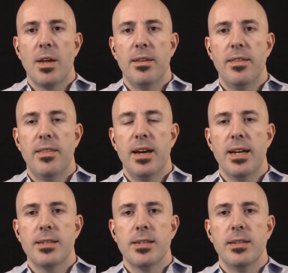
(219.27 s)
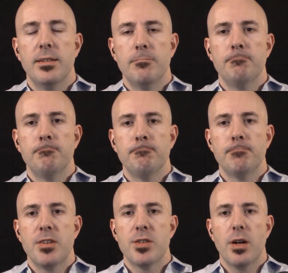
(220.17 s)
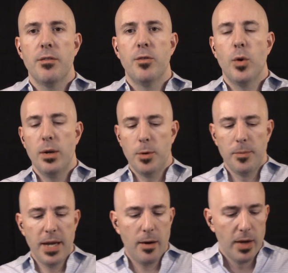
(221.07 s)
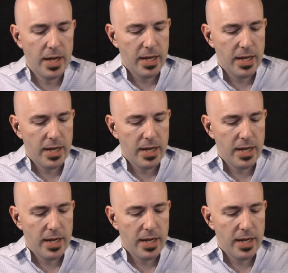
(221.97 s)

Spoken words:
that is unavoidable. Now,